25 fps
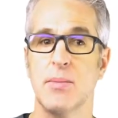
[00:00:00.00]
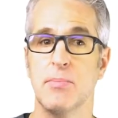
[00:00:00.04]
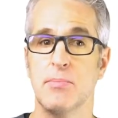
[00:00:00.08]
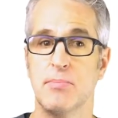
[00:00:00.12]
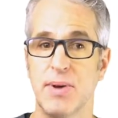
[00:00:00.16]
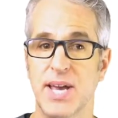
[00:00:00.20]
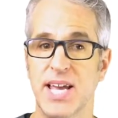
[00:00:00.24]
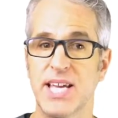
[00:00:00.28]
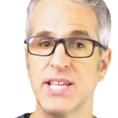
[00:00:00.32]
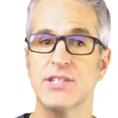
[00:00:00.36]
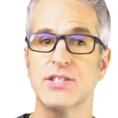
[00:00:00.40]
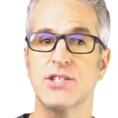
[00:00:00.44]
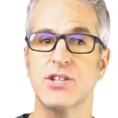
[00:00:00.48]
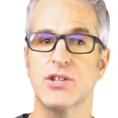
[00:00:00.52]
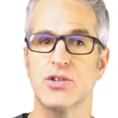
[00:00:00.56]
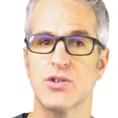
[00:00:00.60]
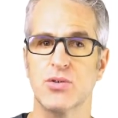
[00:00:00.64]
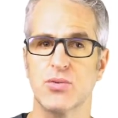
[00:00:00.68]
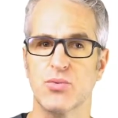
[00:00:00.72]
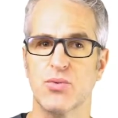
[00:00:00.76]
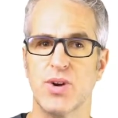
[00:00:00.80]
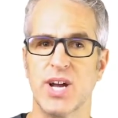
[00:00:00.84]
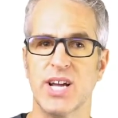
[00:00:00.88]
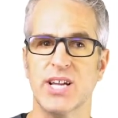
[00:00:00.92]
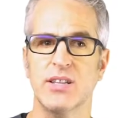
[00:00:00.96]
based
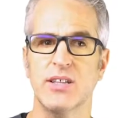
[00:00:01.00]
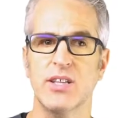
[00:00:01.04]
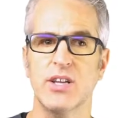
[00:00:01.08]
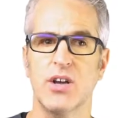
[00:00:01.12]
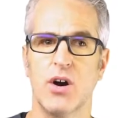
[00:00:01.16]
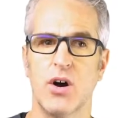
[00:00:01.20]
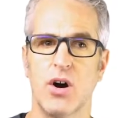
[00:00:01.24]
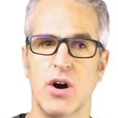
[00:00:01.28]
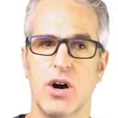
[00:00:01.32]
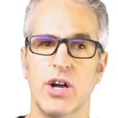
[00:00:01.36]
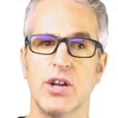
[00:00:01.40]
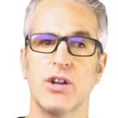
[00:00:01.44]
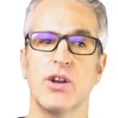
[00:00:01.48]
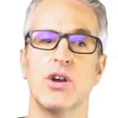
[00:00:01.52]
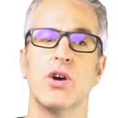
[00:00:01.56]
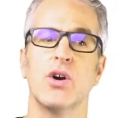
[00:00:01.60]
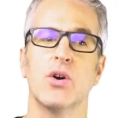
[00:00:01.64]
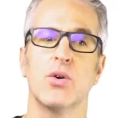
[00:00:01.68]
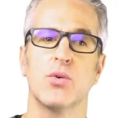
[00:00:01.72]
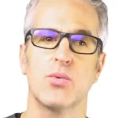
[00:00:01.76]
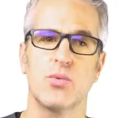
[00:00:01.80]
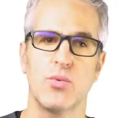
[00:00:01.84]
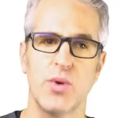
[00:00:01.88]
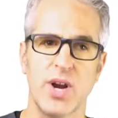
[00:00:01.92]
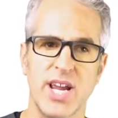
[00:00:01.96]
directly on
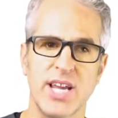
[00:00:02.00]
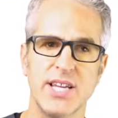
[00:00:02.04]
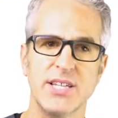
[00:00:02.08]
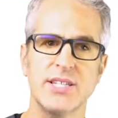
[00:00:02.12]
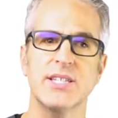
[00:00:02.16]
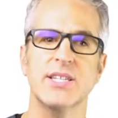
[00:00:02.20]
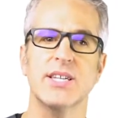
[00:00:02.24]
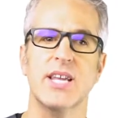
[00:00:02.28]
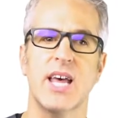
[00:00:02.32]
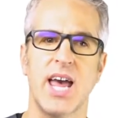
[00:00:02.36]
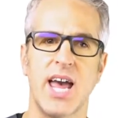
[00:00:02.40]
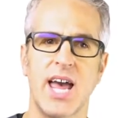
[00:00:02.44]
race